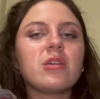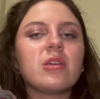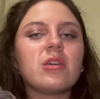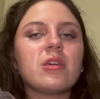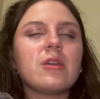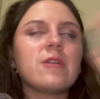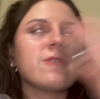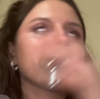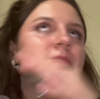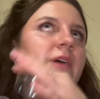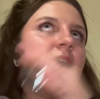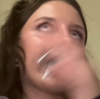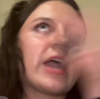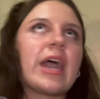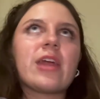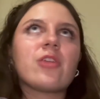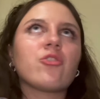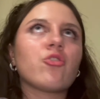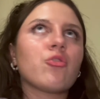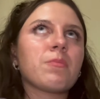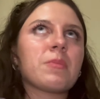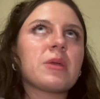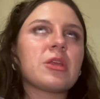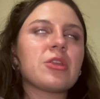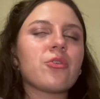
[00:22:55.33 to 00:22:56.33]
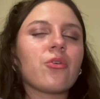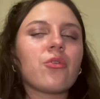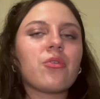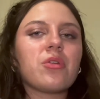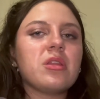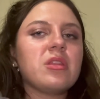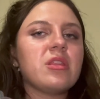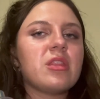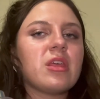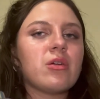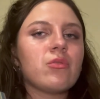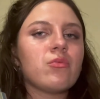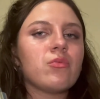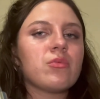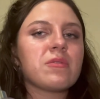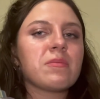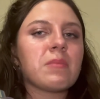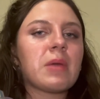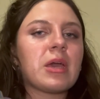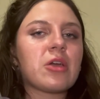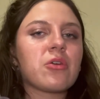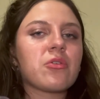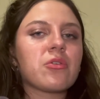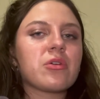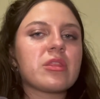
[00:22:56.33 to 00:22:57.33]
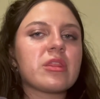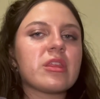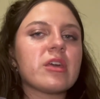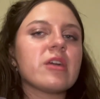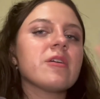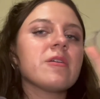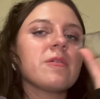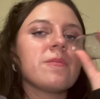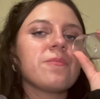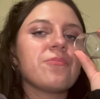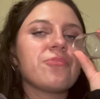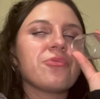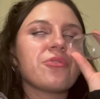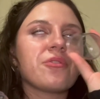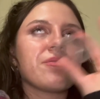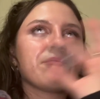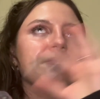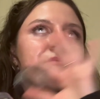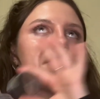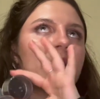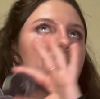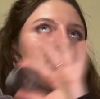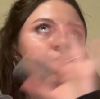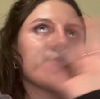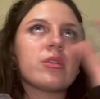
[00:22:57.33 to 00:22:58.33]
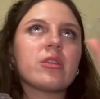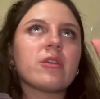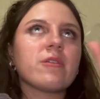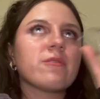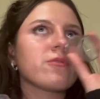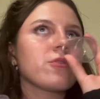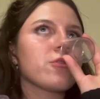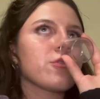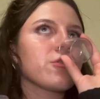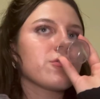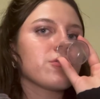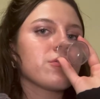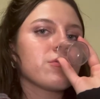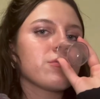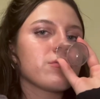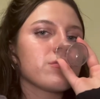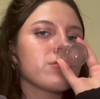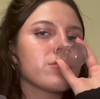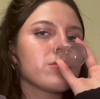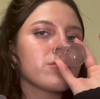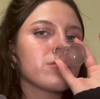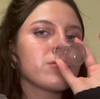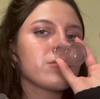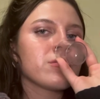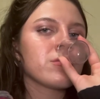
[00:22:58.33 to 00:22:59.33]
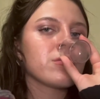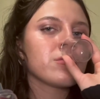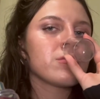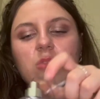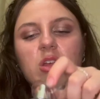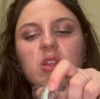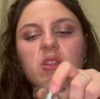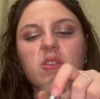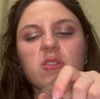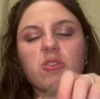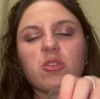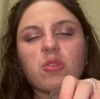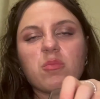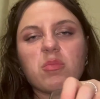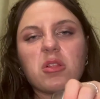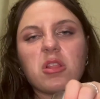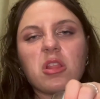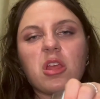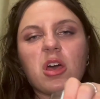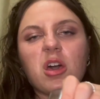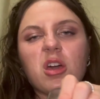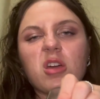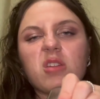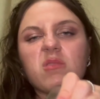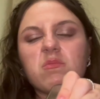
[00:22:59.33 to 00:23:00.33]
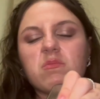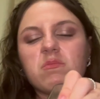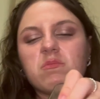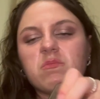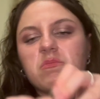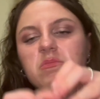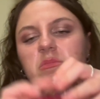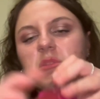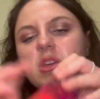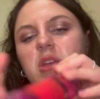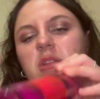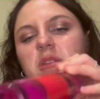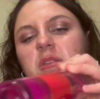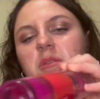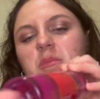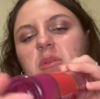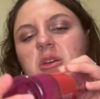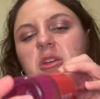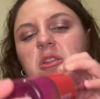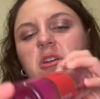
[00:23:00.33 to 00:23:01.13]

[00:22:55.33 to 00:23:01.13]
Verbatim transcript: if I had not been told there was mango in there, I wouldn't have known. It's super light. It's a bit